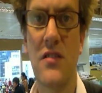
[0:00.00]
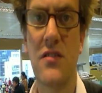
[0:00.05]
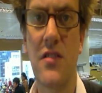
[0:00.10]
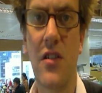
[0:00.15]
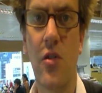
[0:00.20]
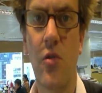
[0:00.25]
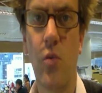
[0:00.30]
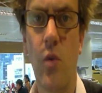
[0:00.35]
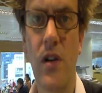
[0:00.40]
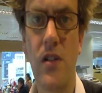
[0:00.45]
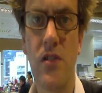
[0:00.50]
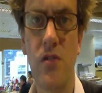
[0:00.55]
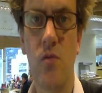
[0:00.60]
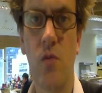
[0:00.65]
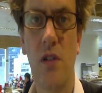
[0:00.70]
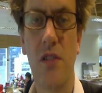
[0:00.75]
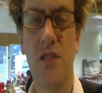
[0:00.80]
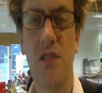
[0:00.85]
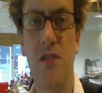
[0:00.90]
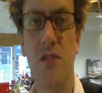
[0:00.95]
So what
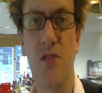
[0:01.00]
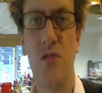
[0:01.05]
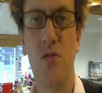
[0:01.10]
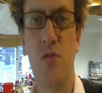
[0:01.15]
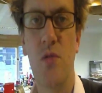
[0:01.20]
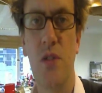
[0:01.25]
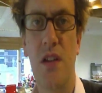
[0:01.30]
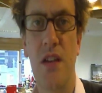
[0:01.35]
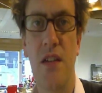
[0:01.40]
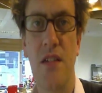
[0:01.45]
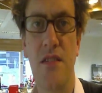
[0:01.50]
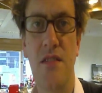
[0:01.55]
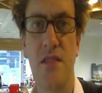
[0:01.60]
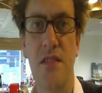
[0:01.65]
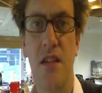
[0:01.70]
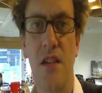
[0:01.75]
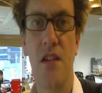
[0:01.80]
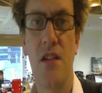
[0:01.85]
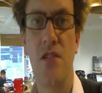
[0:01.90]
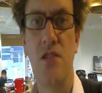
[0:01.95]
you want to do
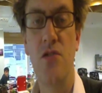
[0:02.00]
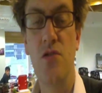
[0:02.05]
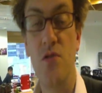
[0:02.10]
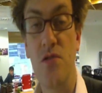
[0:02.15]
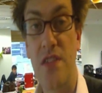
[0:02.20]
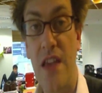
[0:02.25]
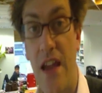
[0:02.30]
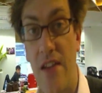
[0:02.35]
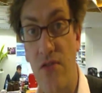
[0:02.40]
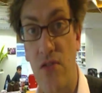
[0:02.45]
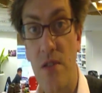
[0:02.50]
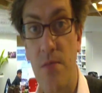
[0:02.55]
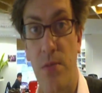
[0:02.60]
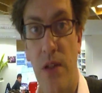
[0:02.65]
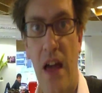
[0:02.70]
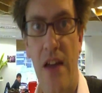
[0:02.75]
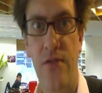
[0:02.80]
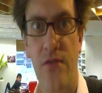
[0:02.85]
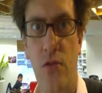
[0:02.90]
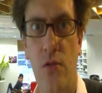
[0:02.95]
is use every
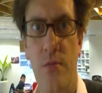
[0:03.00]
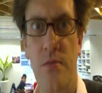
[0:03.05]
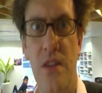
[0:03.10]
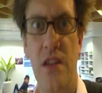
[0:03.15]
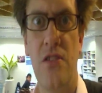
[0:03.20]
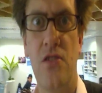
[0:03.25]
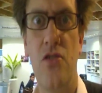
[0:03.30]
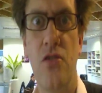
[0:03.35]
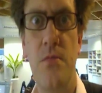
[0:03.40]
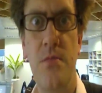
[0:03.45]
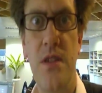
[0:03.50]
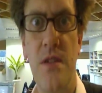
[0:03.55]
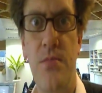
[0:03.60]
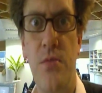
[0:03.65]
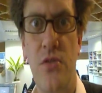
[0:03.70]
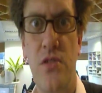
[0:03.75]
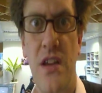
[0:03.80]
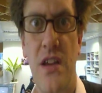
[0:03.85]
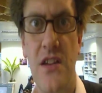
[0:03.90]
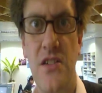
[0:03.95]
platform that could be
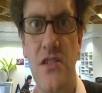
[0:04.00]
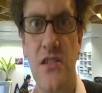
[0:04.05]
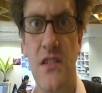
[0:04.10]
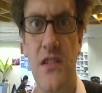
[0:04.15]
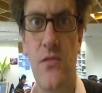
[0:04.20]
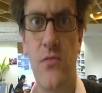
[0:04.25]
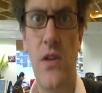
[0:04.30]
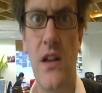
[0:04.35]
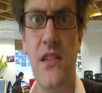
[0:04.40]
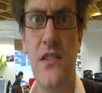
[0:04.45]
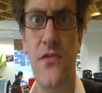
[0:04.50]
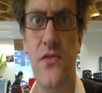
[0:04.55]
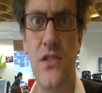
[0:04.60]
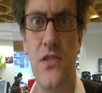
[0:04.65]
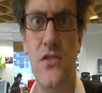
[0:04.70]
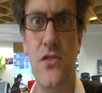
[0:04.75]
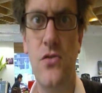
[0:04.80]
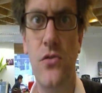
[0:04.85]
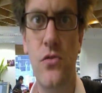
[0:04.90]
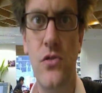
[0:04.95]
potentially
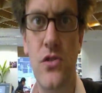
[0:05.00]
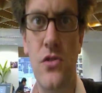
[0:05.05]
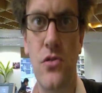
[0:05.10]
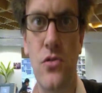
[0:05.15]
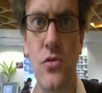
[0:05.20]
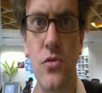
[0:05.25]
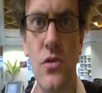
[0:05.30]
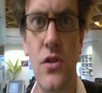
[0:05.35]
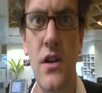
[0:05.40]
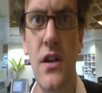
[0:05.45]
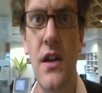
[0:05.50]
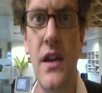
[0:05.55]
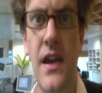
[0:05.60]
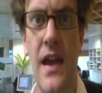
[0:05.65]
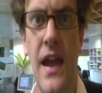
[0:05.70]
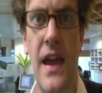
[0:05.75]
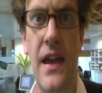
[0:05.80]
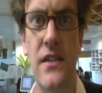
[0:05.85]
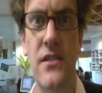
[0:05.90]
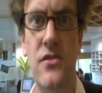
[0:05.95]
relevant to you
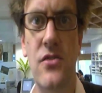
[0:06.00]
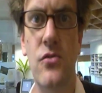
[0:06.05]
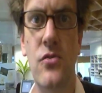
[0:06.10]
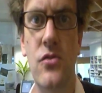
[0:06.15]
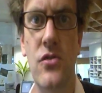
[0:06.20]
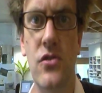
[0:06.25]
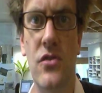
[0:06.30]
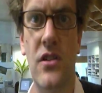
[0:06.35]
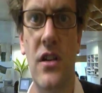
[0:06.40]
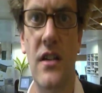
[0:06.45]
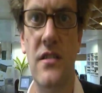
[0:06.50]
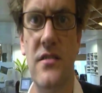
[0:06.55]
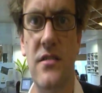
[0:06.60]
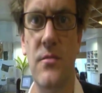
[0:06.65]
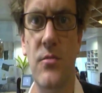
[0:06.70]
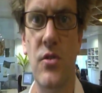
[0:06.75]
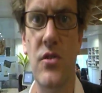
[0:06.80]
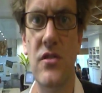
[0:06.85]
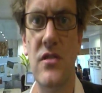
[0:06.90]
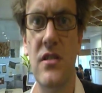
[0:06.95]
and to your
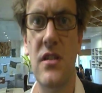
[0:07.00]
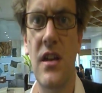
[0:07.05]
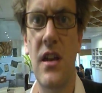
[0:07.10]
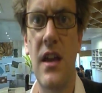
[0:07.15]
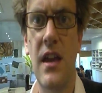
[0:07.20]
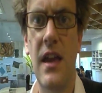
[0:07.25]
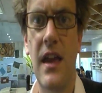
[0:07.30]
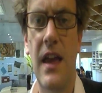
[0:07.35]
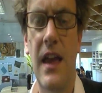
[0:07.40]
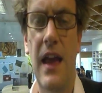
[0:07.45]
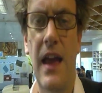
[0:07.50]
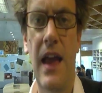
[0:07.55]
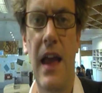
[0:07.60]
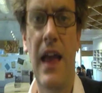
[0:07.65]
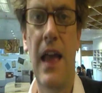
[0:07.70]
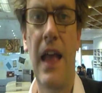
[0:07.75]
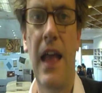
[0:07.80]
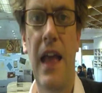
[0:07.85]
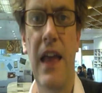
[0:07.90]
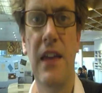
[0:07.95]
customers,
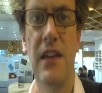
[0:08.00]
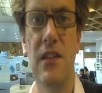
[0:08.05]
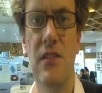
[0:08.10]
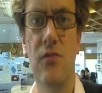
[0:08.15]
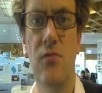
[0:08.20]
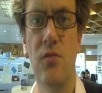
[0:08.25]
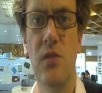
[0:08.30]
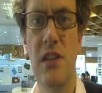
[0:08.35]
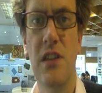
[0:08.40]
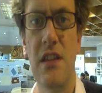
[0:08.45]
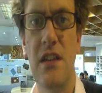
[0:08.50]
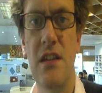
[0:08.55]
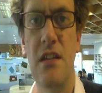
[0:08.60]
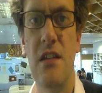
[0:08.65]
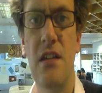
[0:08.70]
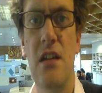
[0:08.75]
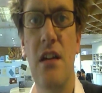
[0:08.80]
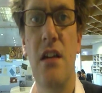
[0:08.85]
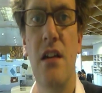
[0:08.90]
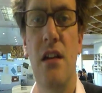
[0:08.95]
and
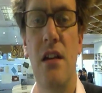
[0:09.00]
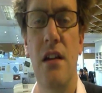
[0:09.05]
really